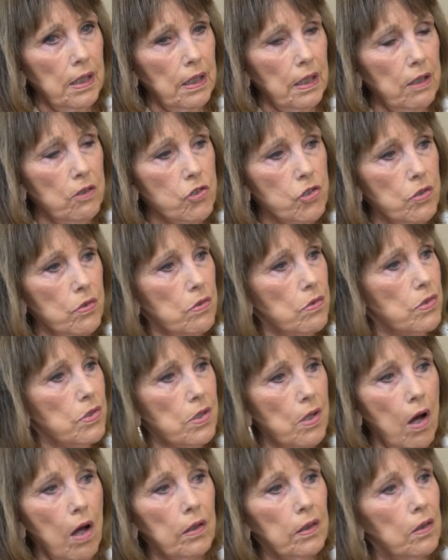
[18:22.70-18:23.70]

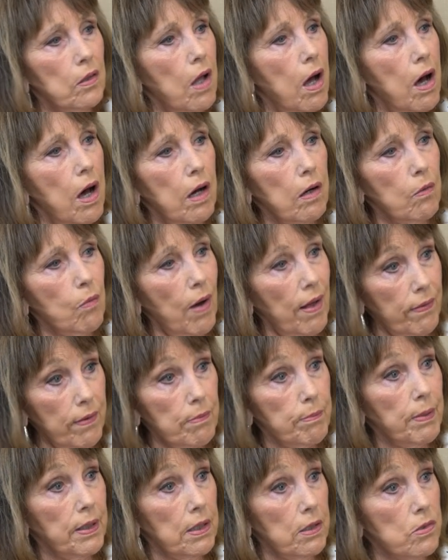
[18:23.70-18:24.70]
issues all along while
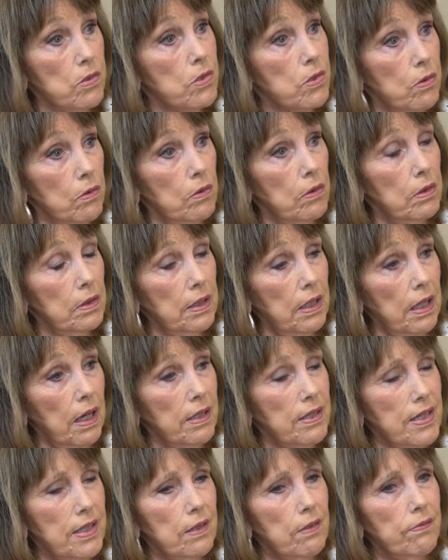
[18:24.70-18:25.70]
they've been in school, and
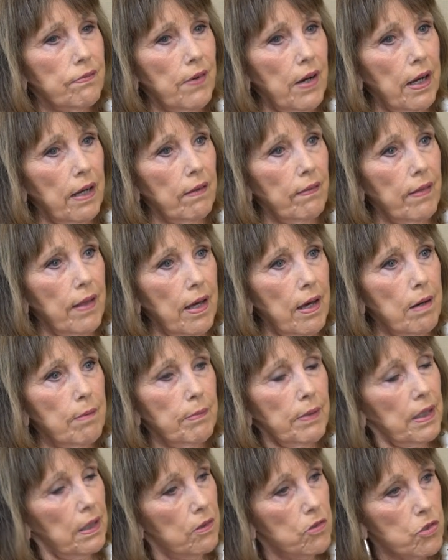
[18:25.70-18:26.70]
identifying them,
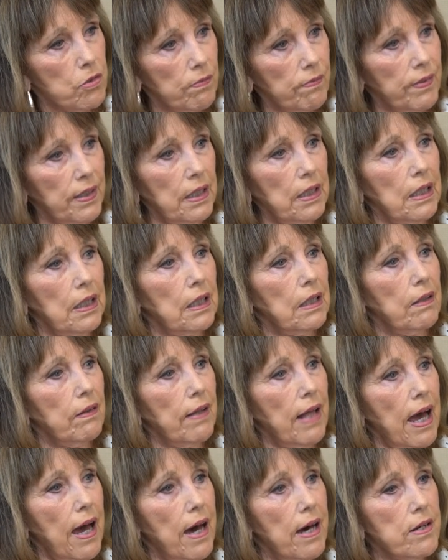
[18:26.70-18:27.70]
intervening in
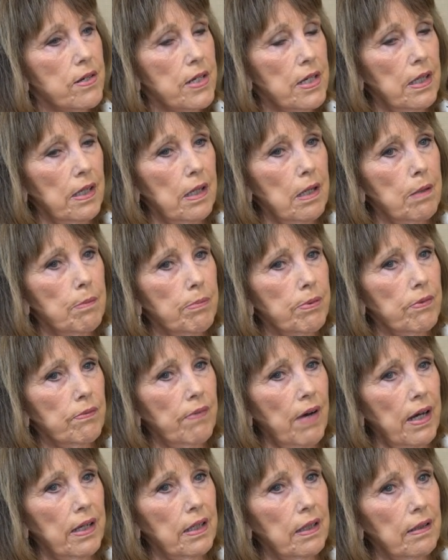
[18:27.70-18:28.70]
that, and
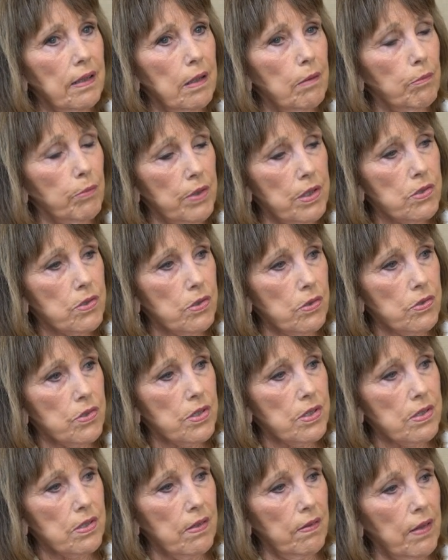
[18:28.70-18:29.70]
providing them
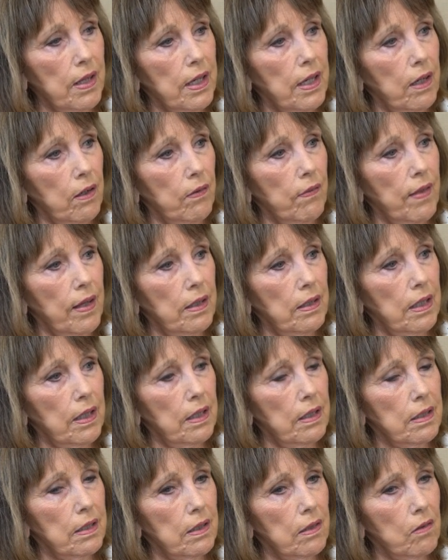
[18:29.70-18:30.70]
resources and the care they
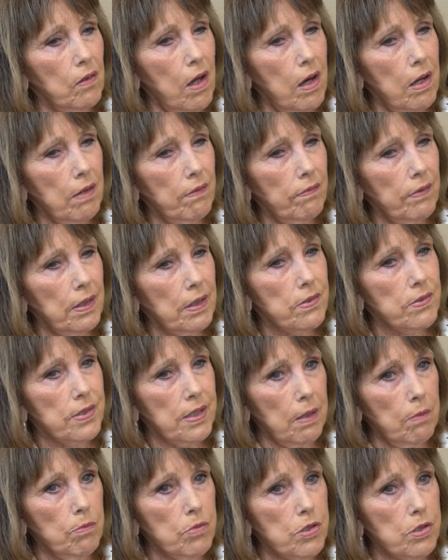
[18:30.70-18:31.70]
need. And a lot of it
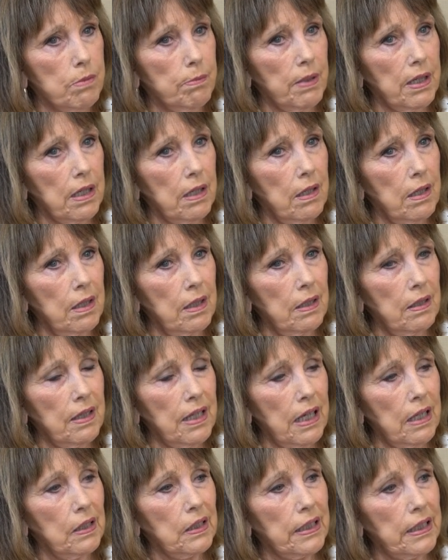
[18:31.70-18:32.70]
seems to be
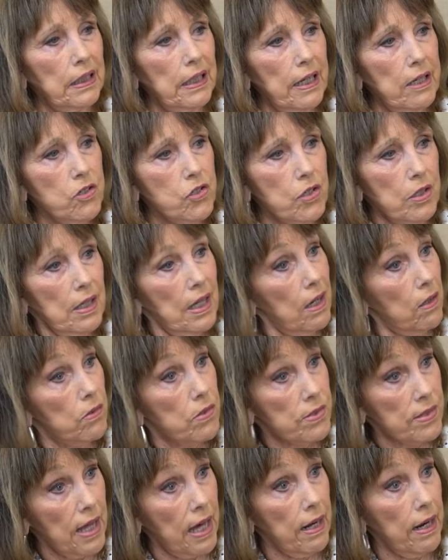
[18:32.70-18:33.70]
the alienation. How
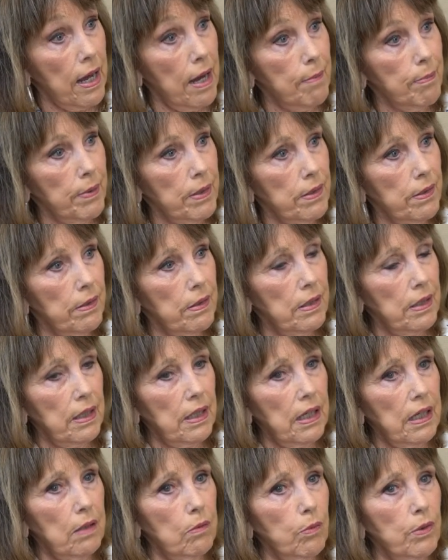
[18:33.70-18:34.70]
does that happen?
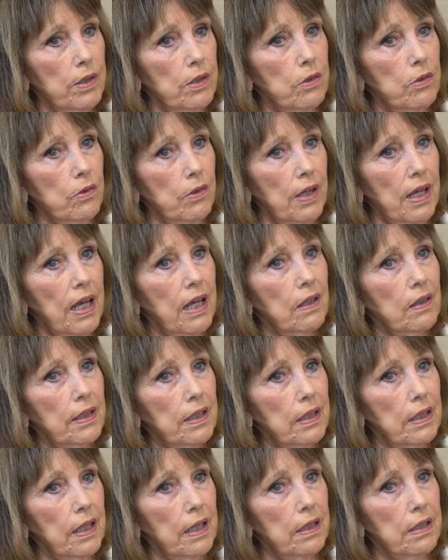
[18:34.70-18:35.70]
And when you're
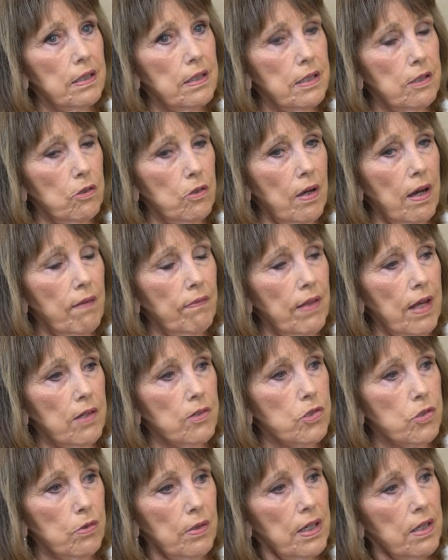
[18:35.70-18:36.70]
alienated and you have that
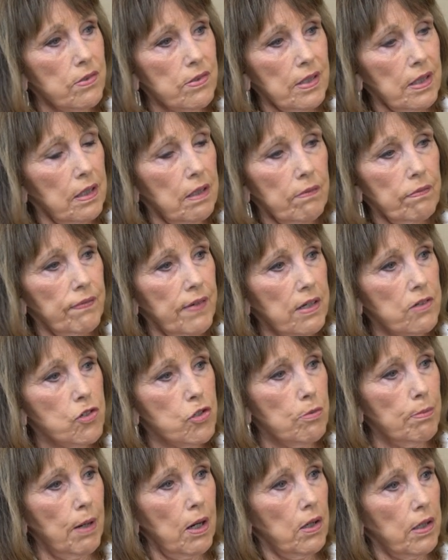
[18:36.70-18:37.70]
stress, it affects
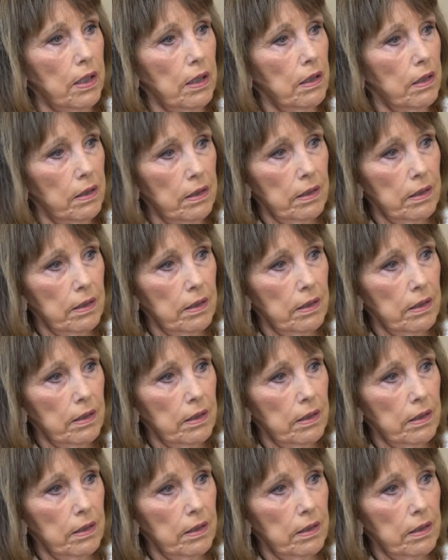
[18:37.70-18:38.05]
your body.